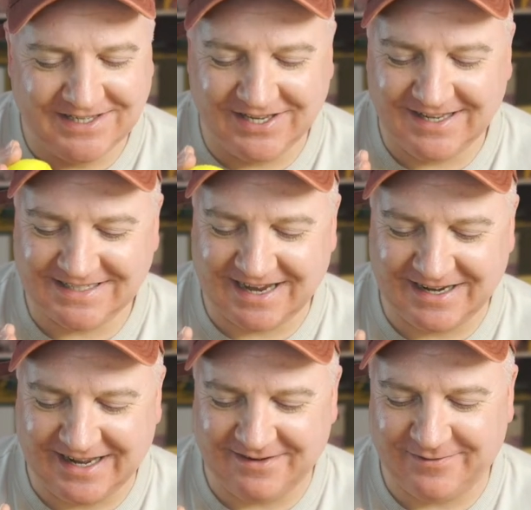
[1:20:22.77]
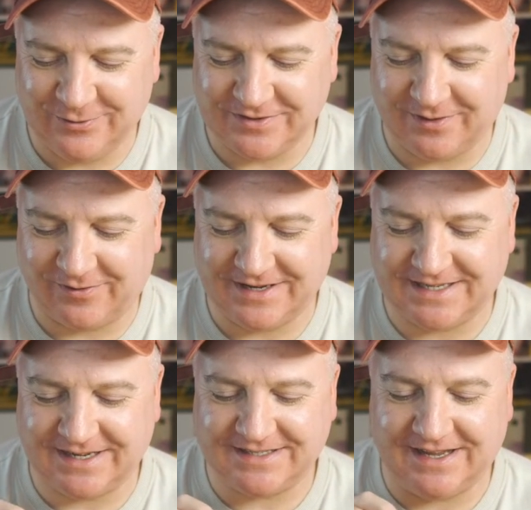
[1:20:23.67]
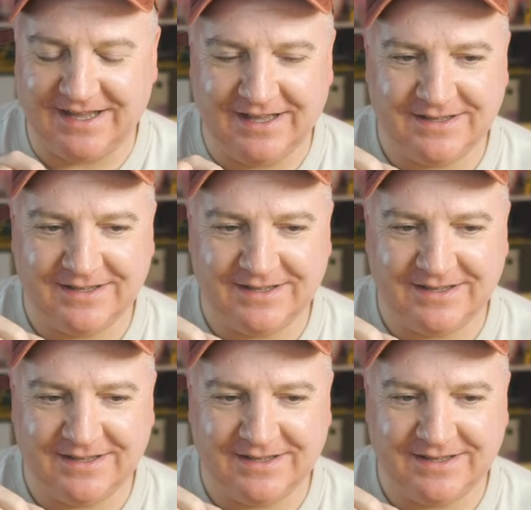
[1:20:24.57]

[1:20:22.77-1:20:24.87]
to design in Fusion 360.